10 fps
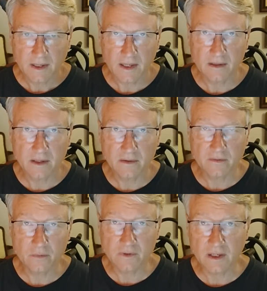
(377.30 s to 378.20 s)
And
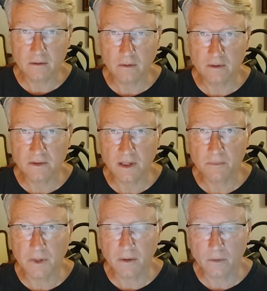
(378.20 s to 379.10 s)
this will take a long
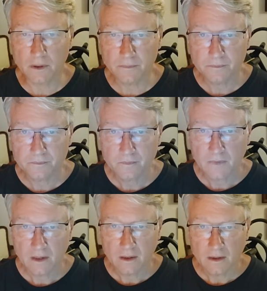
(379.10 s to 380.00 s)
time, by the way.
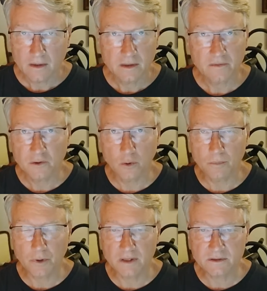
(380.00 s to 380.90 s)

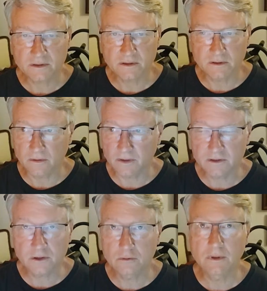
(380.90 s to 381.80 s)
Court processes are
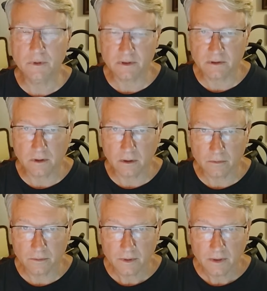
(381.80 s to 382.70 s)
extremely slow.
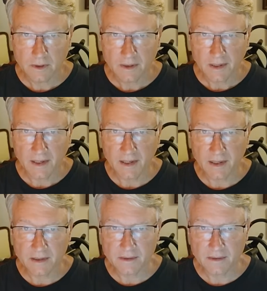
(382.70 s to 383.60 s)

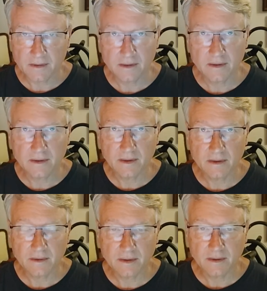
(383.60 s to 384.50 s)
And
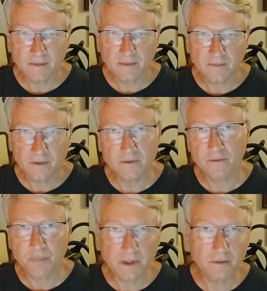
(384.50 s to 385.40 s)
there's
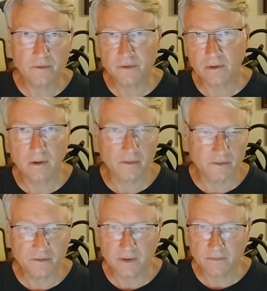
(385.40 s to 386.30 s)
appeals and all
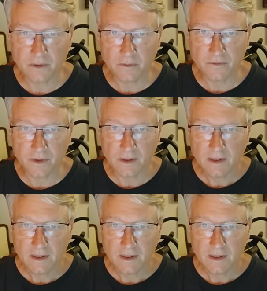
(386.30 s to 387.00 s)
this stuff goes on.